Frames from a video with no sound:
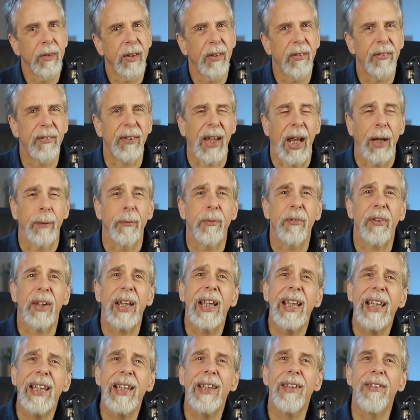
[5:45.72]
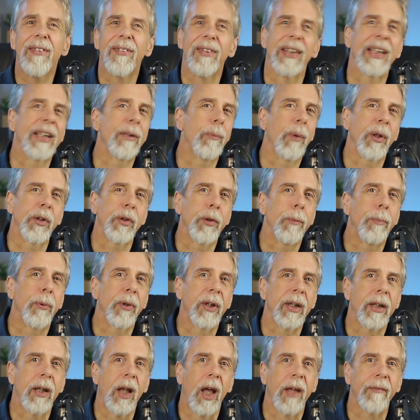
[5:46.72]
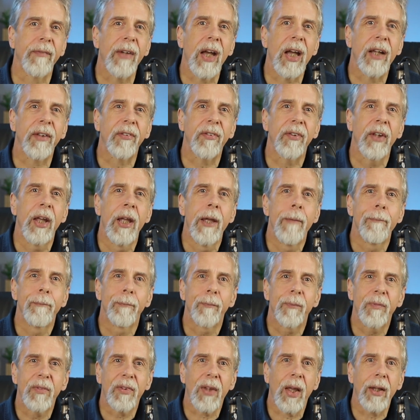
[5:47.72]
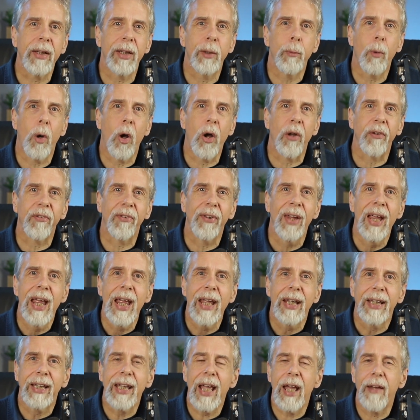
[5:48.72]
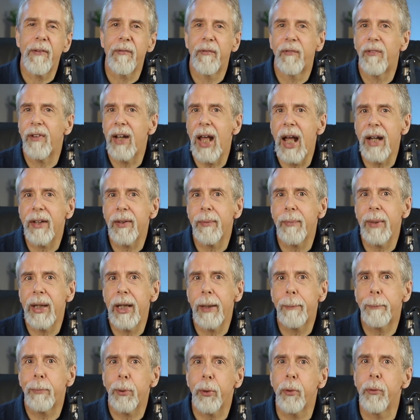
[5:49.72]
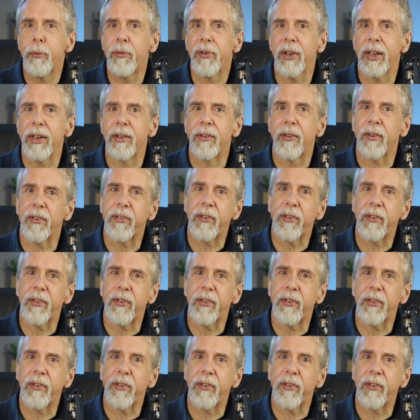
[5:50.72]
Sounds easy when you put it like that. Tell you what, get Vladimir Putin to